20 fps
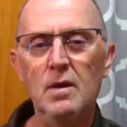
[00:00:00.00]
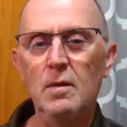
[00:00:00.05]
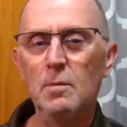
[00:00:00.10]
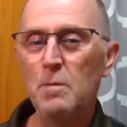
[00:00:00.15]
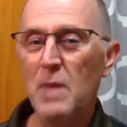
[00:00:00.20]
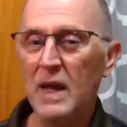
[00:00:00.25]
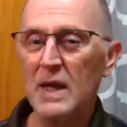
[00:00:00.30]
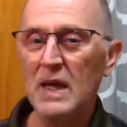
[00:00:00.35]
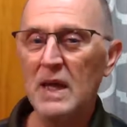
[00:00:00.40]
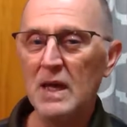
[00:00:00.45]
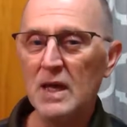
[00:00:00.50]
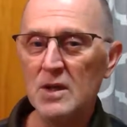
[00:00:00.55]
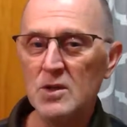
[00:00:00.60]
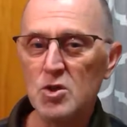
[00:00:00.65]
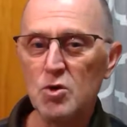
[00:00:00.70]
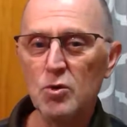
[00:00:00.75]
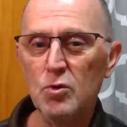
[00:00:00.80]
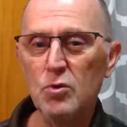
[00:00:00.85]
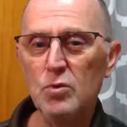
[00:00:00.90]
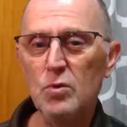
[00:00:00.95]
making a
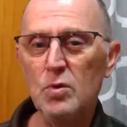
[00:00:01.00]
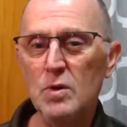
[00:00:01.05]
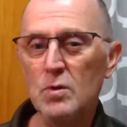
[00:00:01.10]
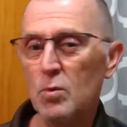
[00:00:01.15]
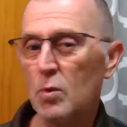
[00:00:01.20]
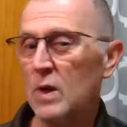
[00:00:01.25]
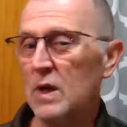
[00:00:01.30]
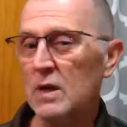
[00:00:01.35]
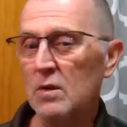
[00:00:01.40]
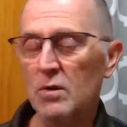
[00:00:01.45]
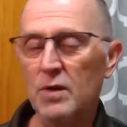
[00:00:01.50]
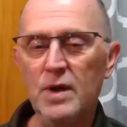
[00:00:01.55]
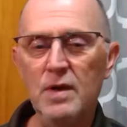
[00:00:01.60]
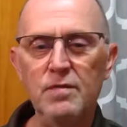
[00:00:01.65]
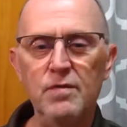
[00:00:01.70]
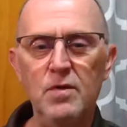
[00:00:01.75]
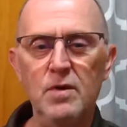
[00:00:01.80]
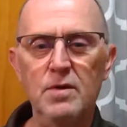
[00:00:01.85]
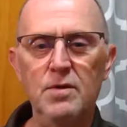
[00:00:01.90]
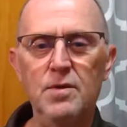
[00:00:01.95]
true and real
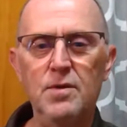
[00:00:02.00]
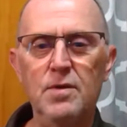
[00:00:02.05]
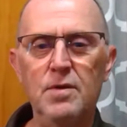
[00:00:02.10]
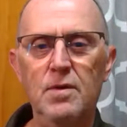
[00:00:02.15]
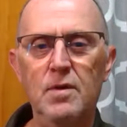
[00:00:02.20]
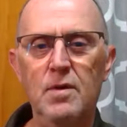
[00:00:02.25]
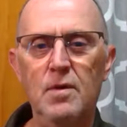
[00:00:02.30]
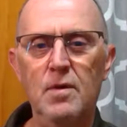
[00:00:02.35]
difference.